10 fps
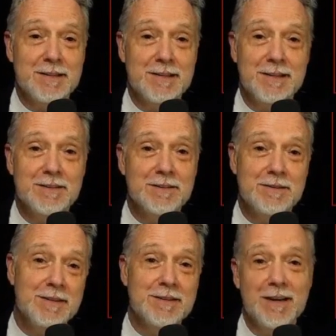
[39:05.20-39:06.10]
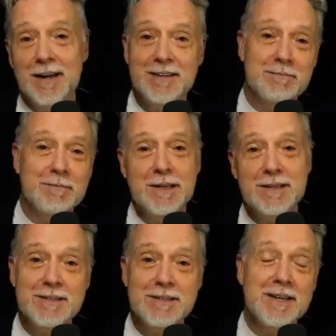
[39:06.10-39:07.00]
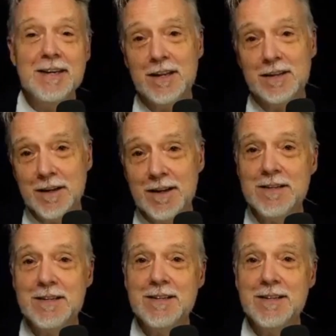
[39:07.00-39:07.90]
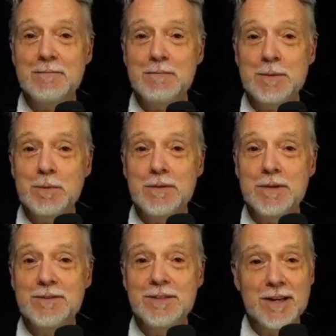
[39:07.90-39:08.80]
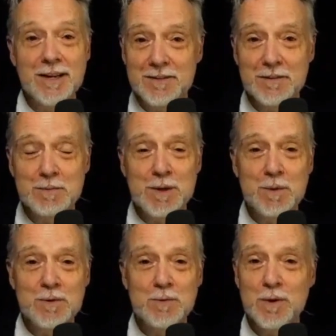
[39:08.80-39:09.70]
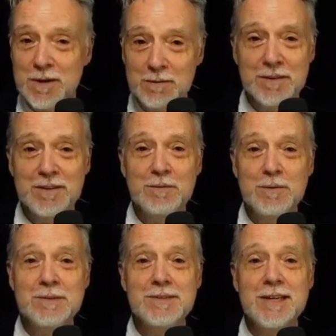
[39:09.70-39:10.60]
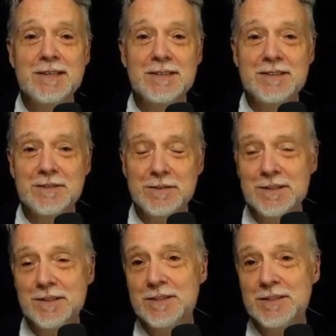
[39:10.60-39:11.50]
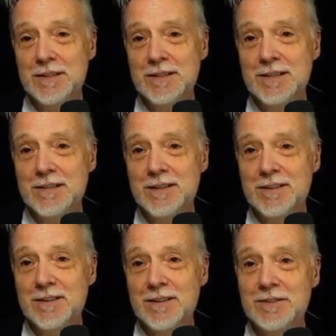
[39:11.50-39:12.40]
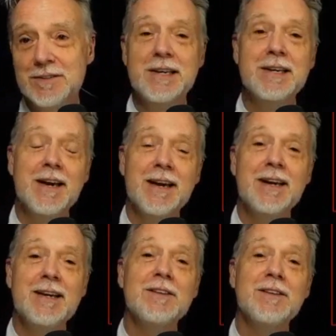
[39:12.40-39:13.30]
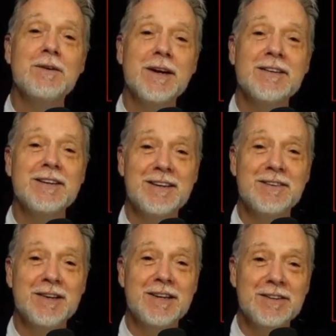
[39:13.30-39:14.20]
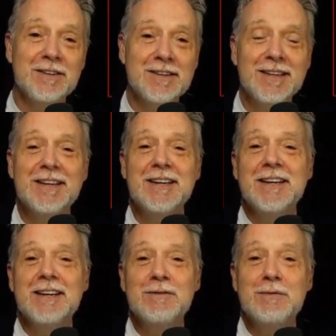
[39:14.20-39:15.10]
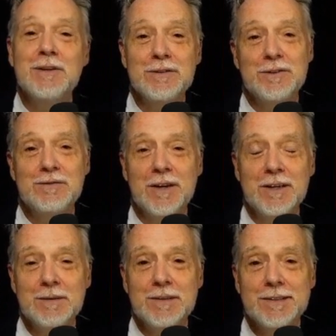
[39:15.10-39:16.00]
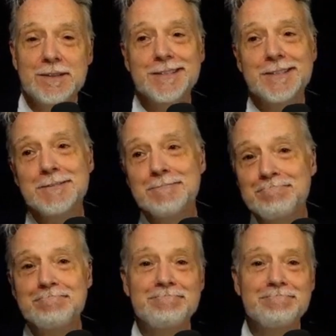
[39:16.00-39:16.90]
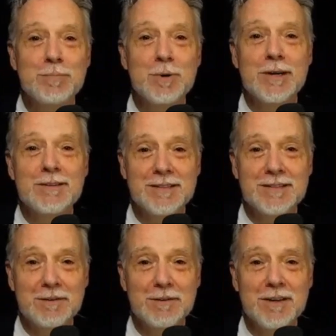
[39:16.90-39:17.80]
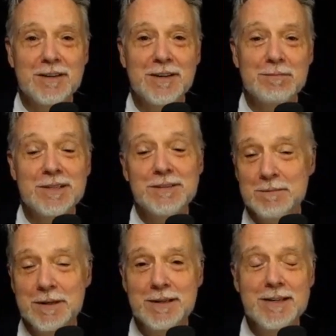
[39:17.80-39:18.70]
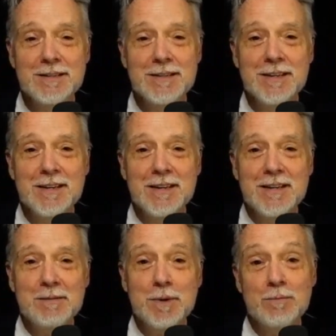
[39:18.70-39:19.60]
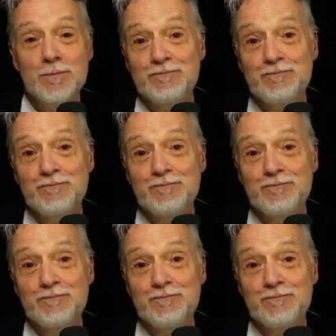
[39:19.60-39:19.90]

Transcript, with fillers: and it is so yin yang because a lot of the uh, people that are signing those memos, working with the government, saying that they'll do these things voluntarily, are also saying it's a threat to innovation if we go too far with this. So, boy, is that a rock and a hard place? Maybe it is. But